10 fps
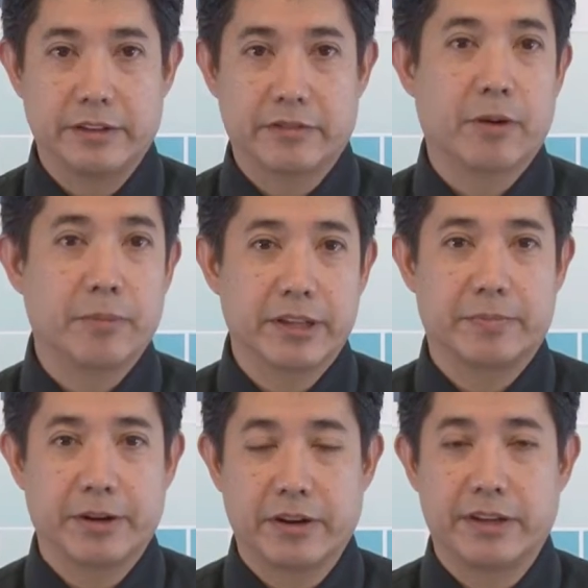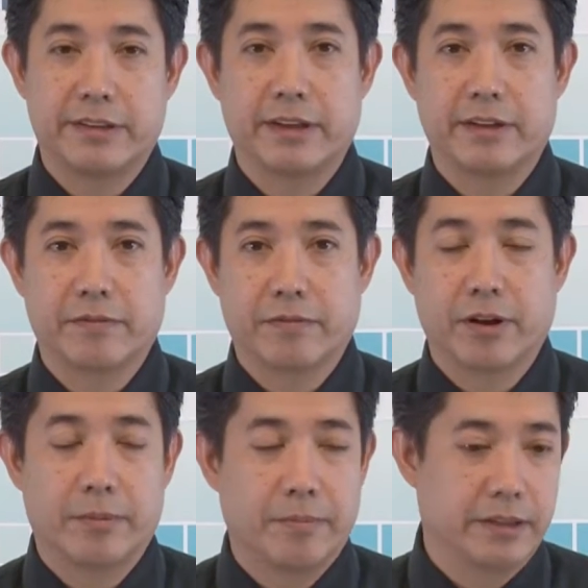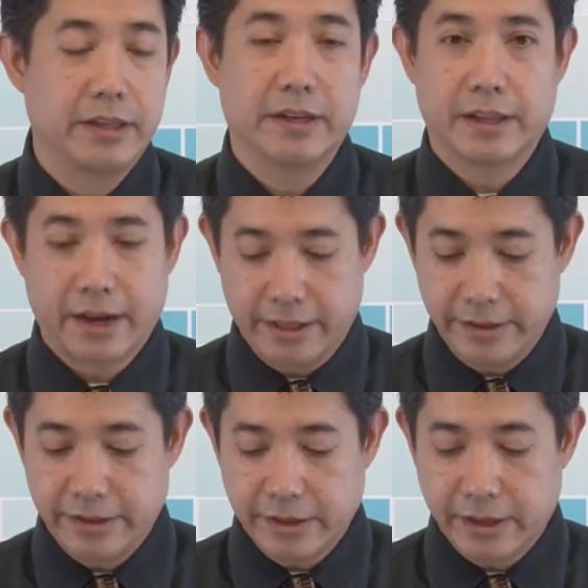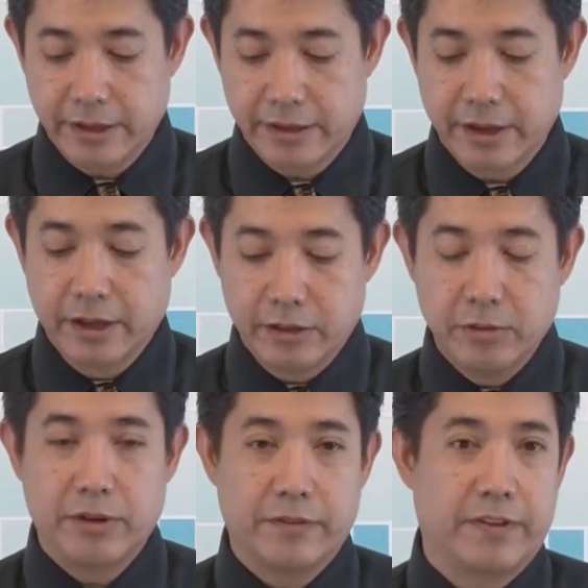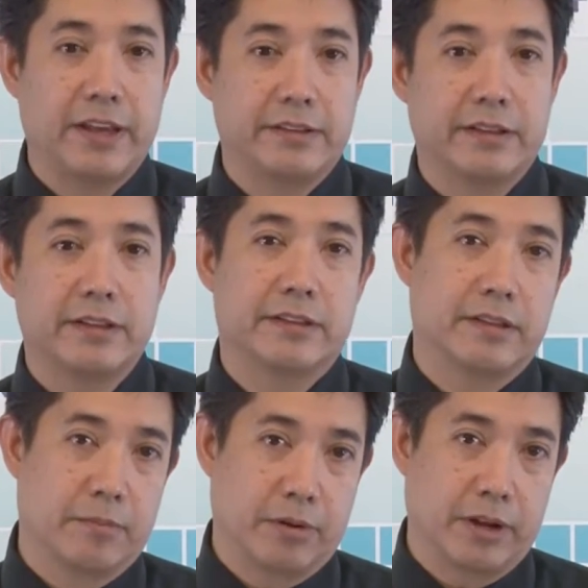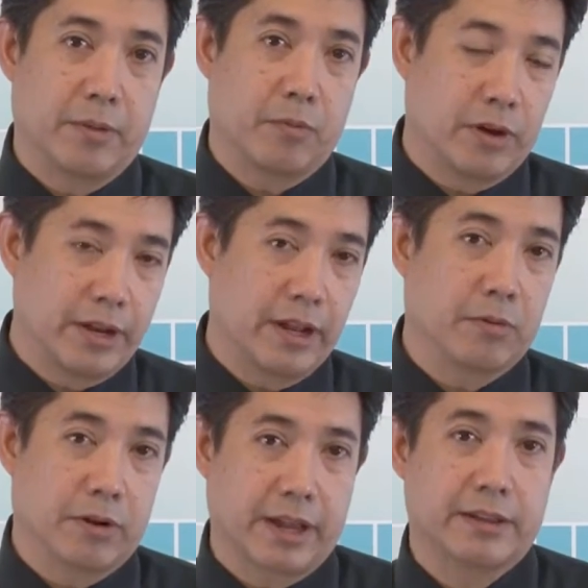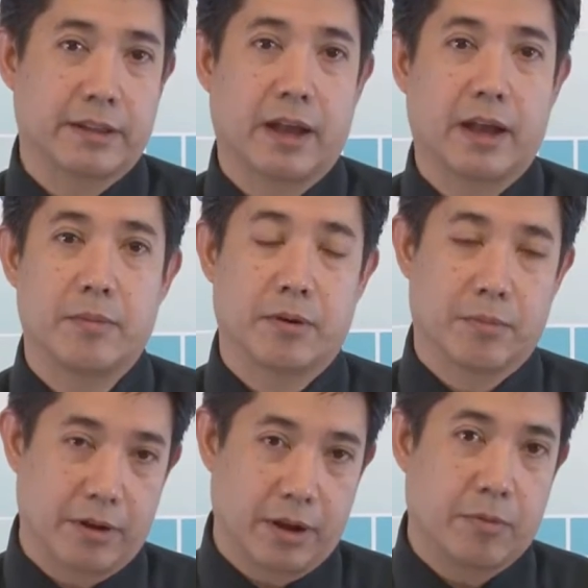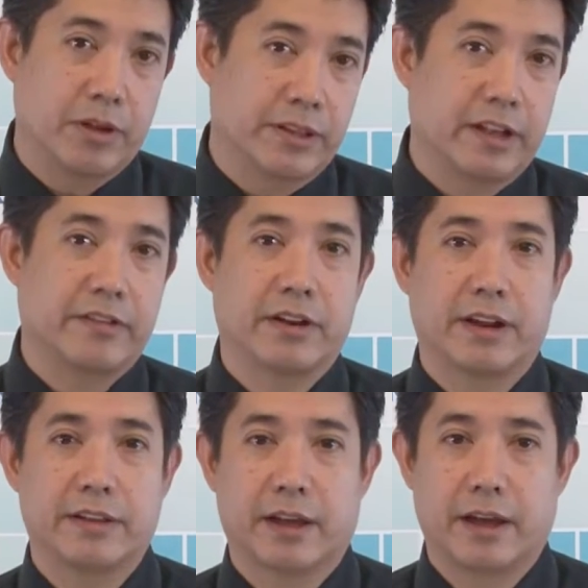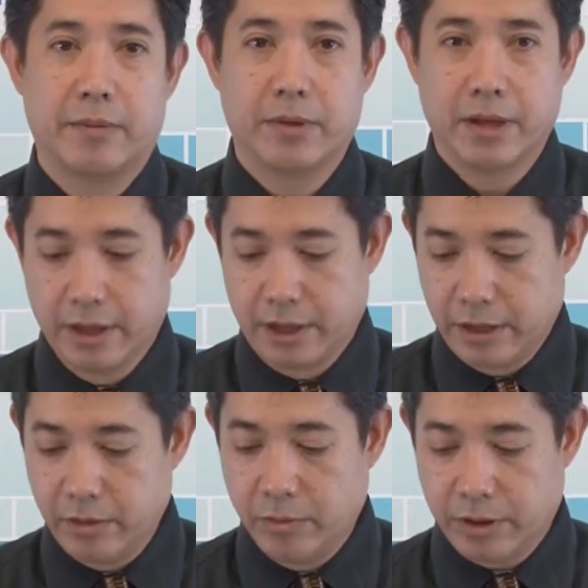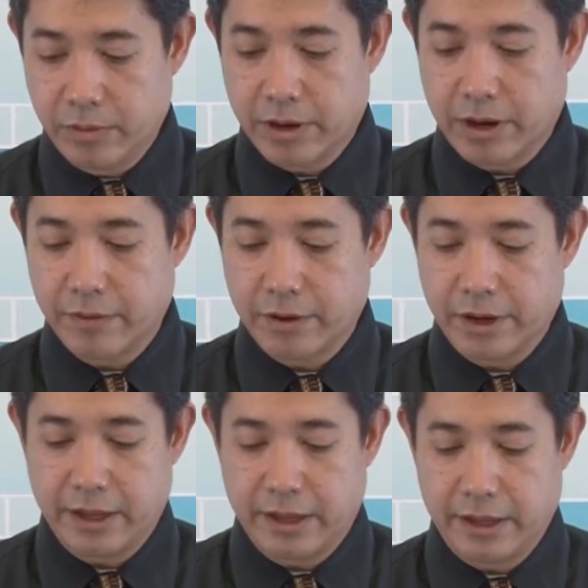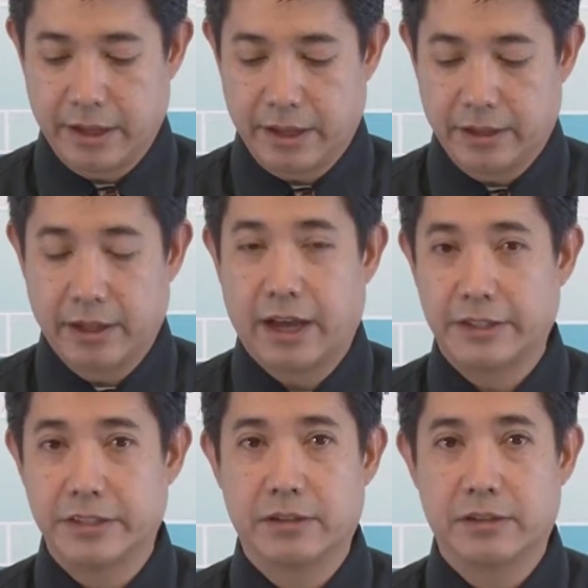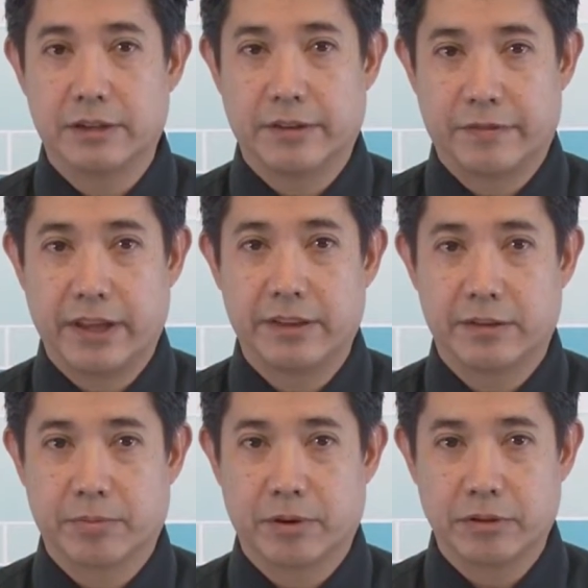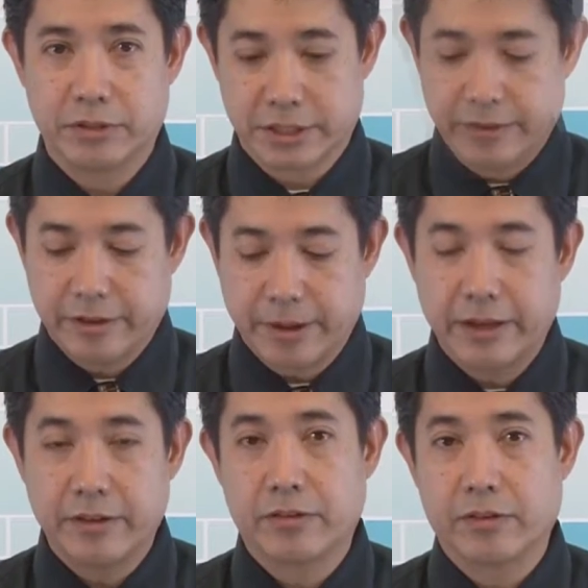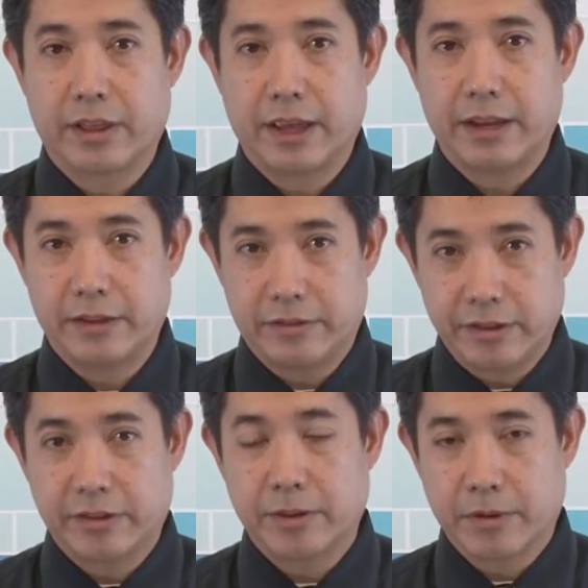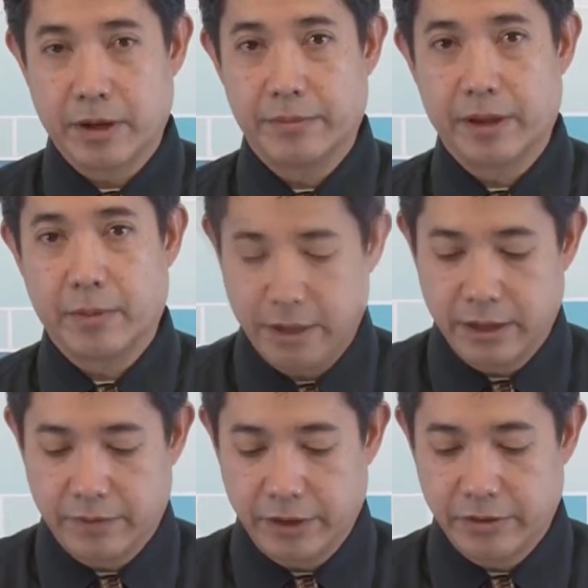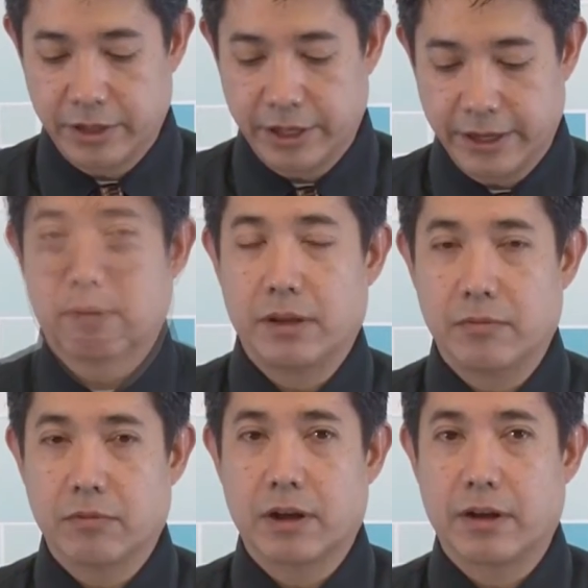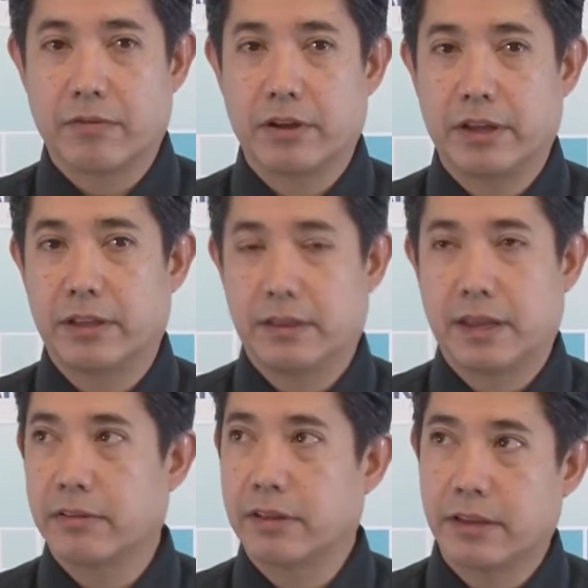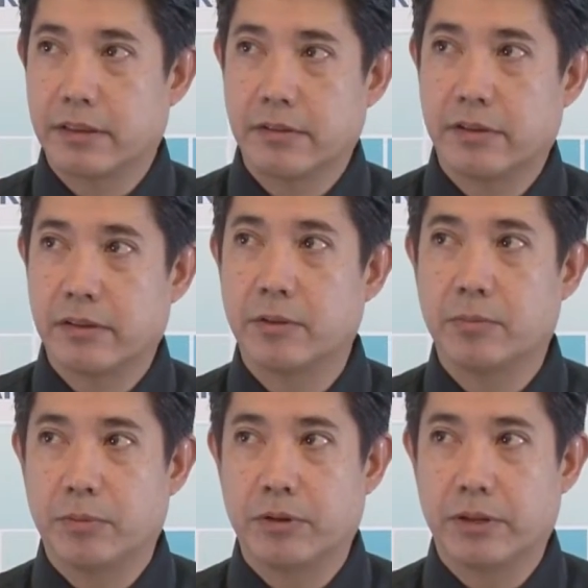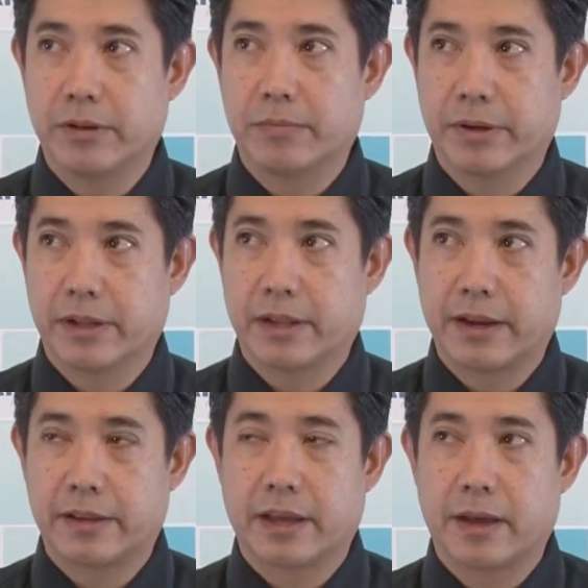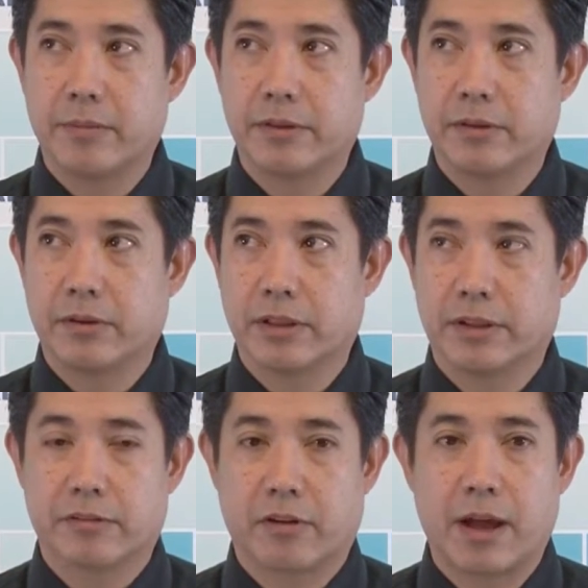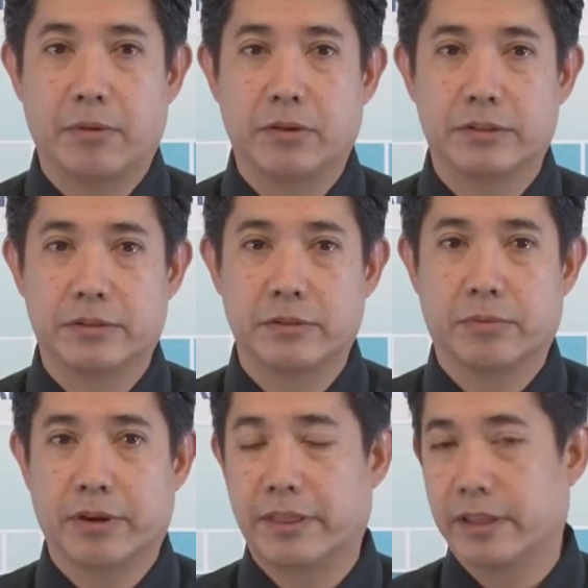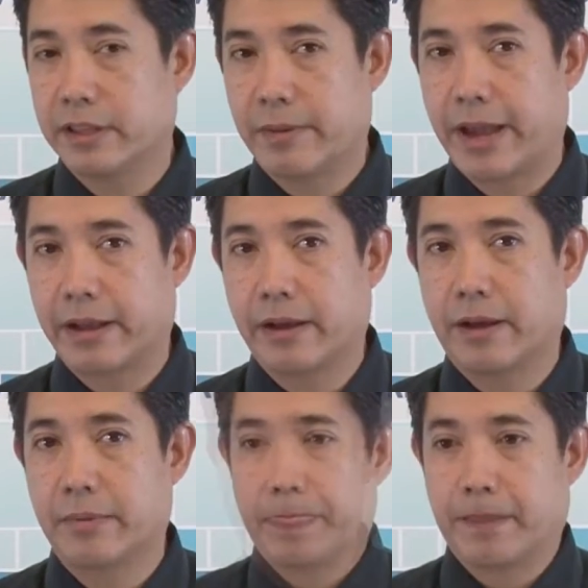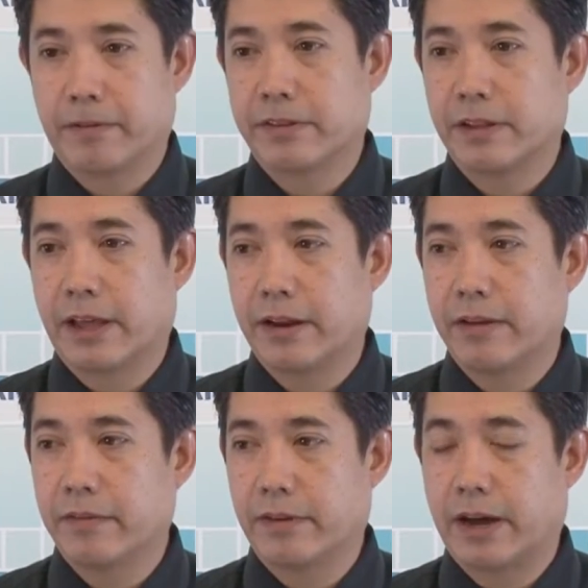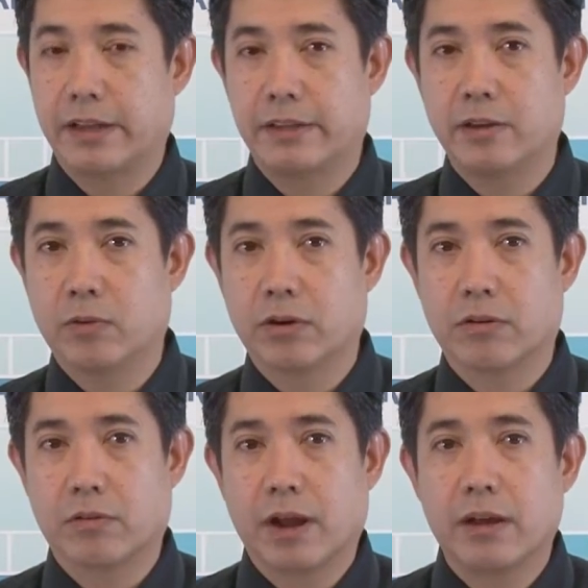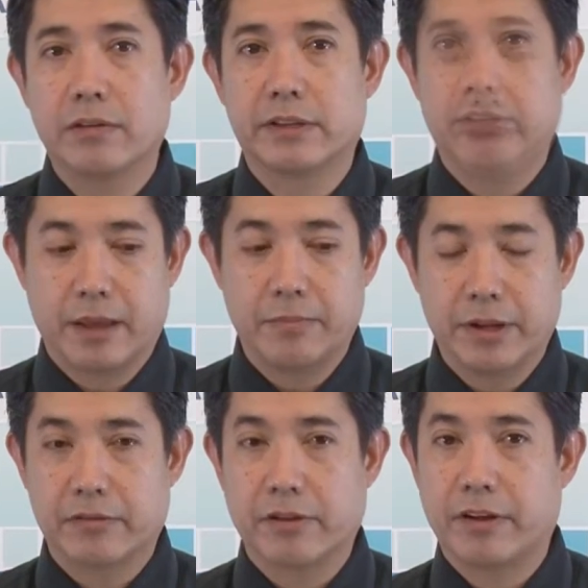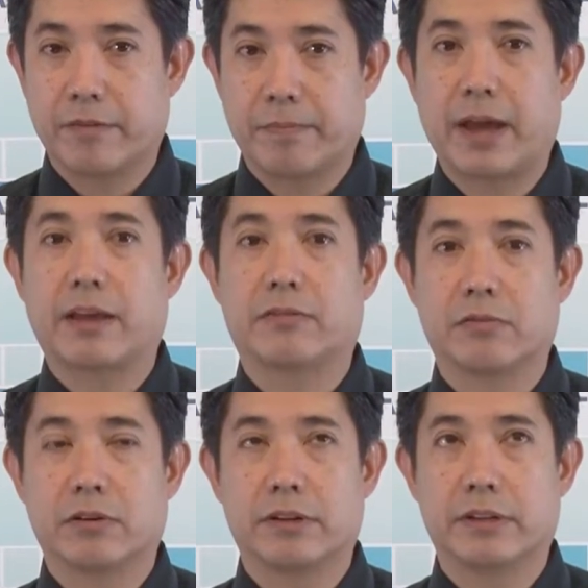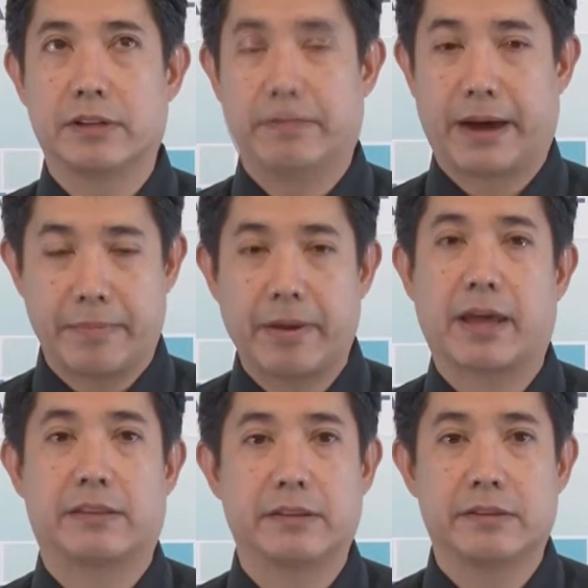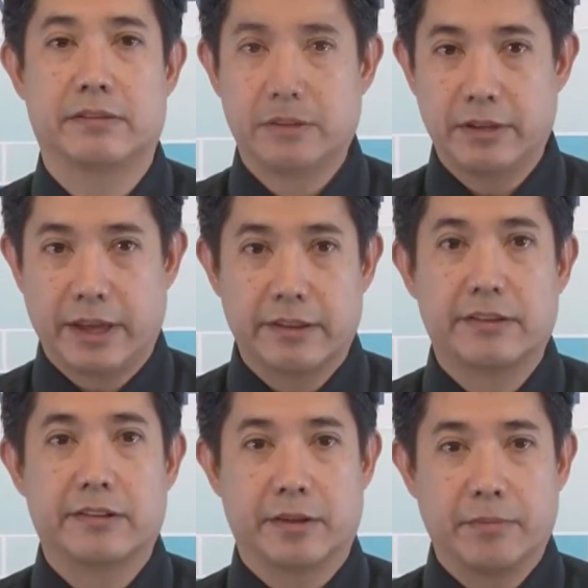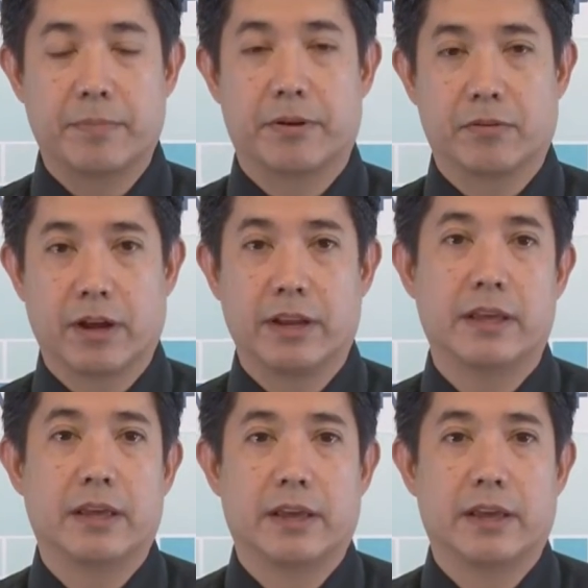Just from experience and from seeing a lot of these incidents, do it in phases, bring up one network at a time or bring up one section at a time. You want to recover it in a logical and a phased approach, just making sure that each system comes up individually. In recovery, it sounds like such a simple bullet, but a lot of times during the scramble to bring things back up, there's a lot of IT workarounds, administrative password bypasses to get the system up and running.